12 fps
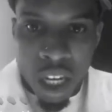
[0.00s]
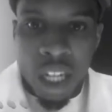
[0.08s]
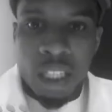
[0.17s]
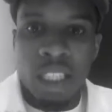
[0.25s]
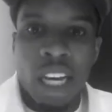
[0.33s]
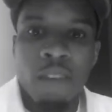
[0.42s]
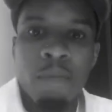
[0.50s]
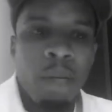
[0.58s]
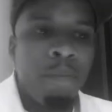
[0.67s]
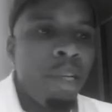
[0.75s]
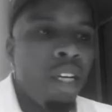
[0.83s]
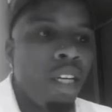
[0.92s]
instead of me
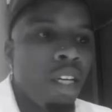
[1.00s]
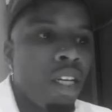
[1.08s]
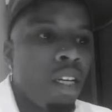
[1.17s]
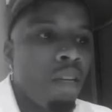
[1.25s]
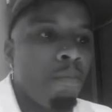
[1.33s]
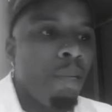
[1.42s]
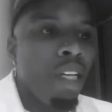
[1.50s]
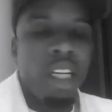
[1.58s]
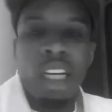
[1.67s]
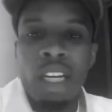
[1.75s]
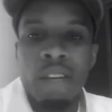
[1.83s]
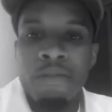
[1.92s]
being
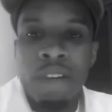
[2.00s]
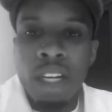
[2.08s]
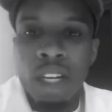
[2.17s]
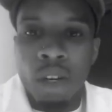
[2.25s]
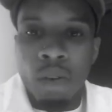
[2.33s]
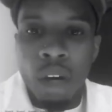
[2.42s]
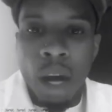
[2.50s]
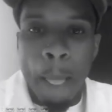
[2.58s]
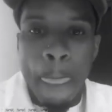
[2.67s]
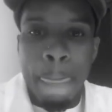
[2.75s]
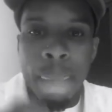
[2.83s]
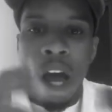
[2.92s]
in the video,
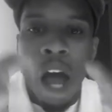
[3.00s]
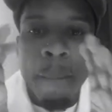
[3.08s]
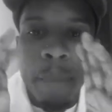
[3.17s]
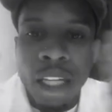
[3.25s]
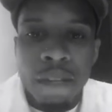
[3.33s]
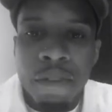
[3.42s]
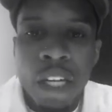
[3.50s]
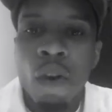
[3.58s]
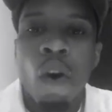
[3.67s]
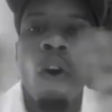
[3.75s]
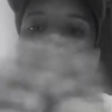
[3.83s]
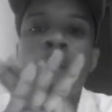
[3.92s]
I made the video
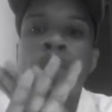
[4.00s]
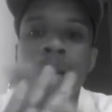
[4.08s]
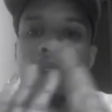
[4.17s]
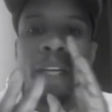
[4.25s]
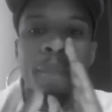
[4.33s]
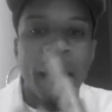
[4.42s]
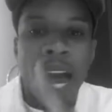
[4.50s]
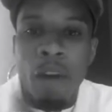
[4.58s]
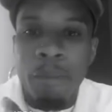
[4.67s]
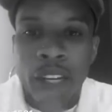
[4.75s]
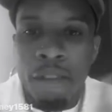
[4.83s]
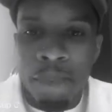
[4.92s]
all about the
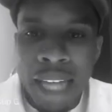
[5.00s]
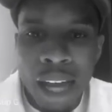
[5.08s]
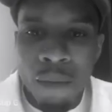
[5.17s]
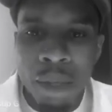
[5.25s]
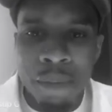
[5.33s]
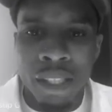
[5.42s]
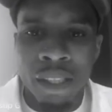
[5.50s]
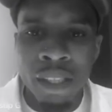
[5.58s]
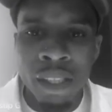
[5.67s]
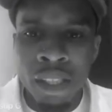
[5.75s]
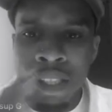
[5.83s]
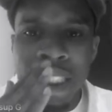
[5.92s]
empowerment of black women.
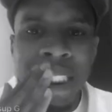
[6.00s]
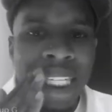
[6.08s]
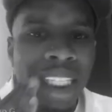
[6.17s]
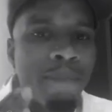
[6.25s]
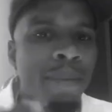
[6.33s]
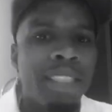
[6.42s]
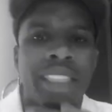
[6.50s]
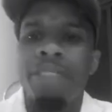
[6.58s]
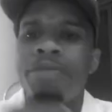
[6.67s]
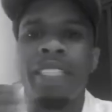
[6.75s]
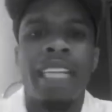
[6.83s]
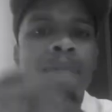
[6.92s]
There's nothing but
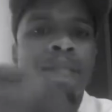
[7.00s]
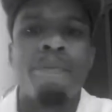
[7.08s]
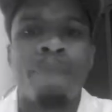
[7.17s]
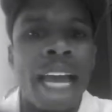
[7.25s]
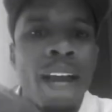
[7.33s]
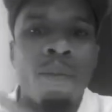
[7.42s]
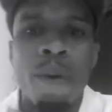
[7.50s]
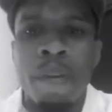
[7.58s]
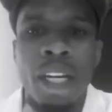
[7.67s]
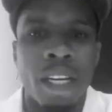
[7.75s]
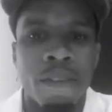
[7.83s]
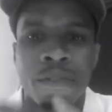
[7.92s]
different types of black women
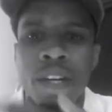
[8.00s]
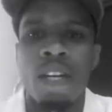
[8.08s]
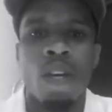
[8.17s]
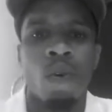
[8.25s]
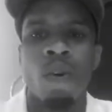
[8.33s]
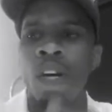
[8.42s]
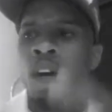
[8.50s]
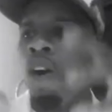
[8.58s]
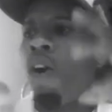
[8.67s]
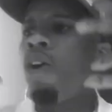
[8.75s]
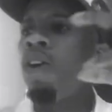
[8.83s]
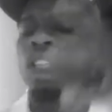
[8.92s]
in the video,
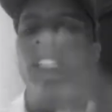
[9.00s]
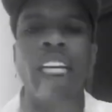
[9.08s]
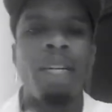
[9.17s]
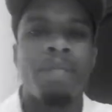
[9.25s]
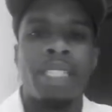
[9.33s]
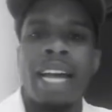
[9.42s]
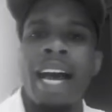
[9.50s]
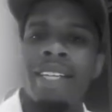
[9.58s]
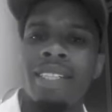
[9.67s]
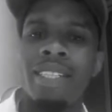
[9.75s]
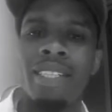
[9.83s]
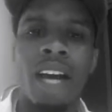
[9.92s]
all shapes,
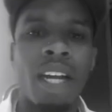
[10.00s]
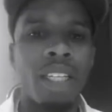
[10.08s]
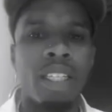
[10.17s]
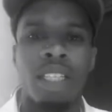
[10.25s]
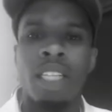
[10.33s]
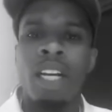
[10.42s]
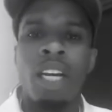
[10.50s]
sizes, colors,